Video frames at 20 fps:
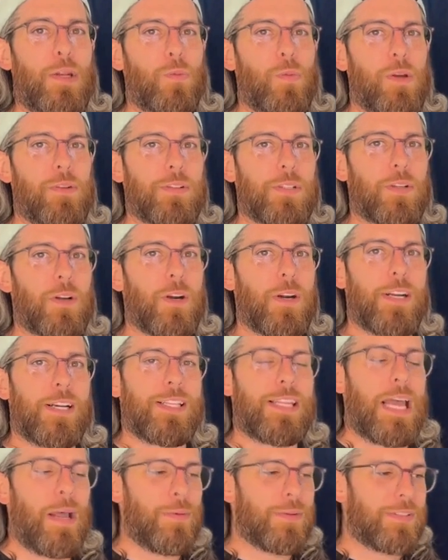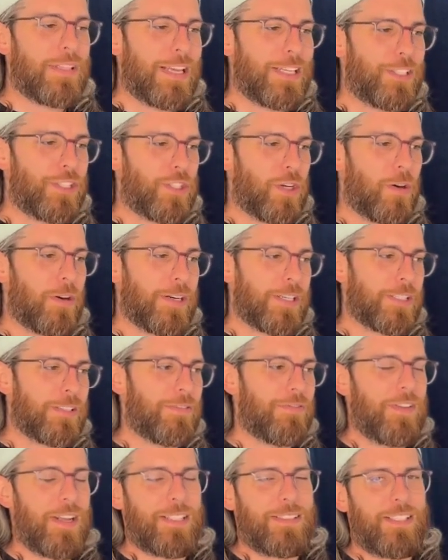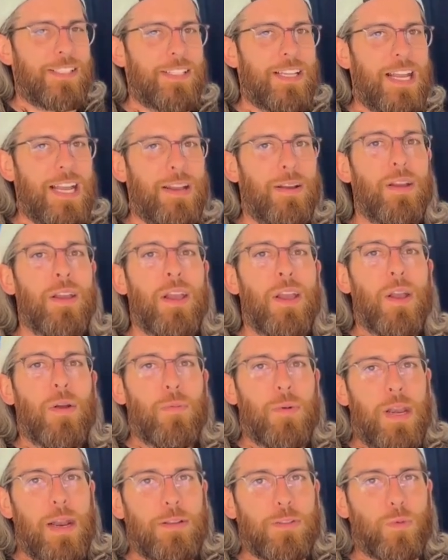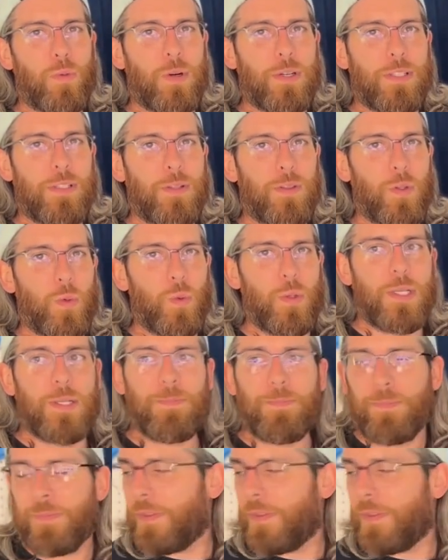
in one regard, and that was that charring effect it got when I was working on the wood.